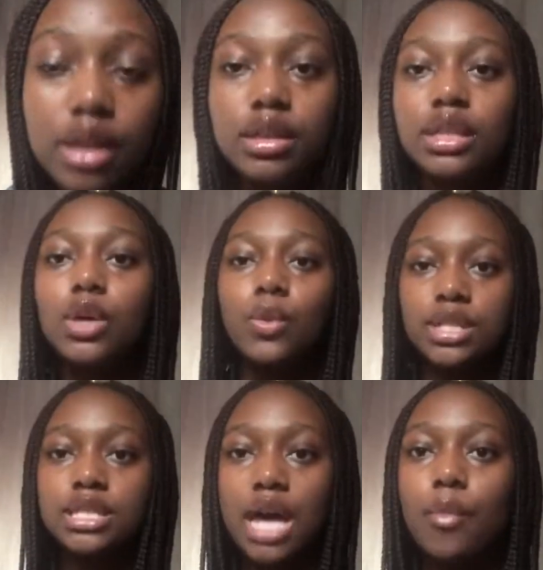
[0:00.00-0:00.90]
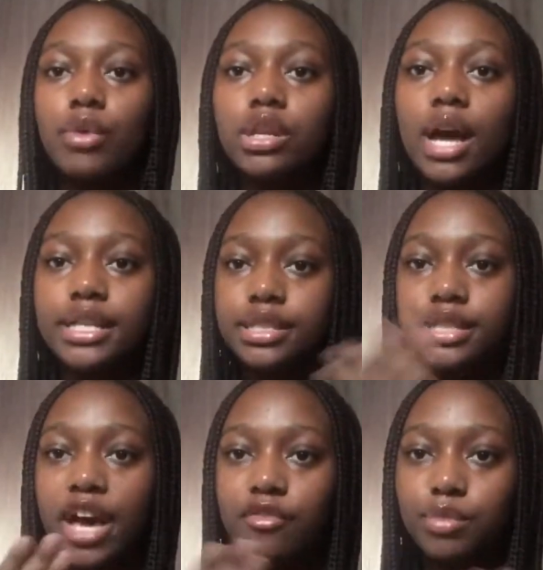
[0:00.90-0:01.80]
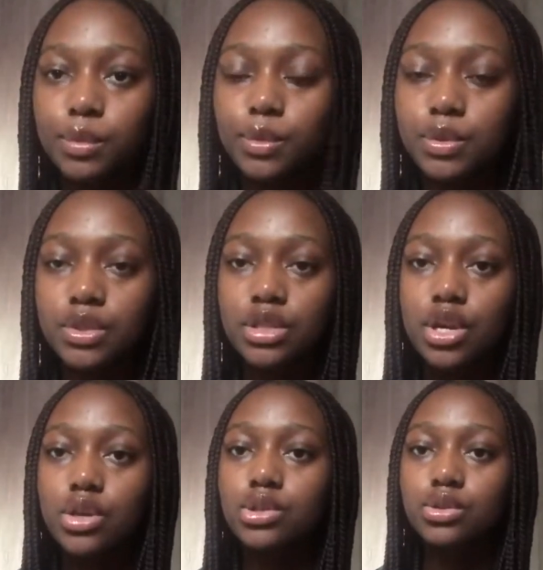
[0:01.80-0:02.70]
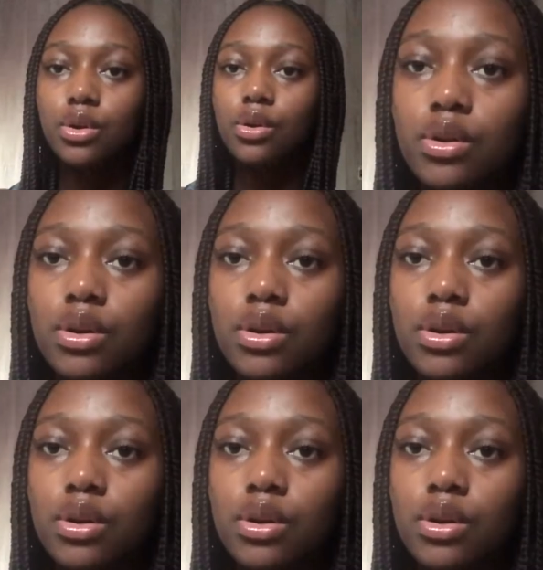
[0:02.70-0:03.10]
And there was a time when I didn't have pimples, so